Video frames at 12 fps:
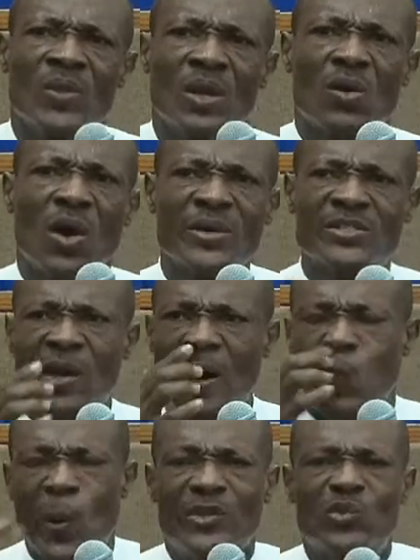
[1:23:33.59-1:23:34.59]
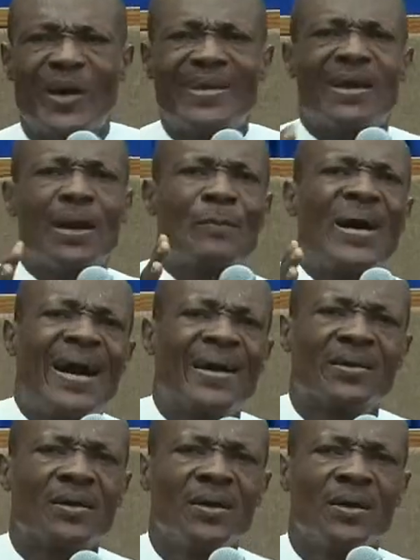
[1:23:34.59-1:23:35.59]
glory to God, went to another bank
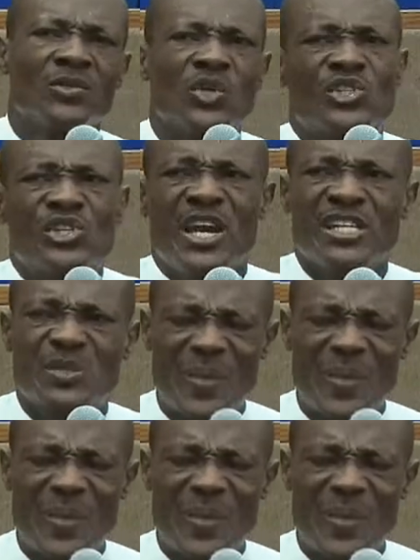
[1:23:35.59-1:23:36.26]
to change